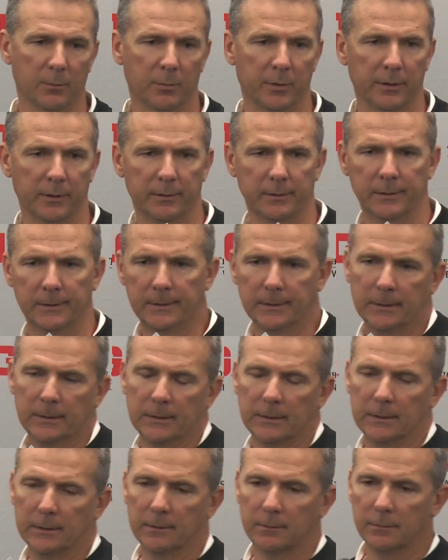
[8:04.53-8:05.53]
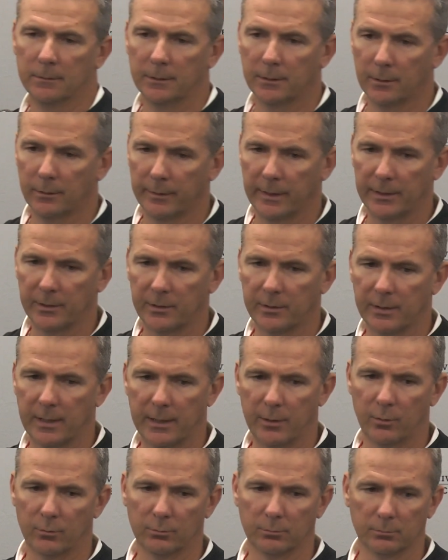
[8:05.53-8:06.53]
But, you know, I
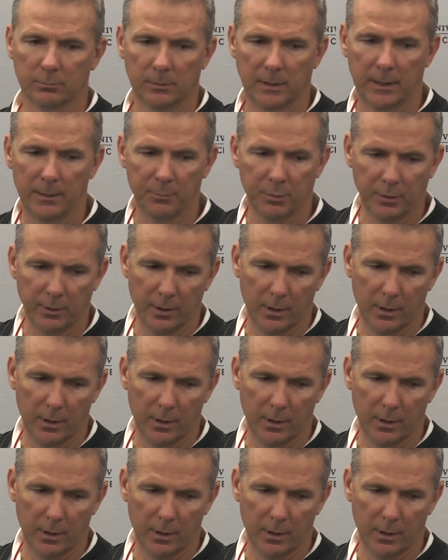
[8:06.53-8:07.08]
put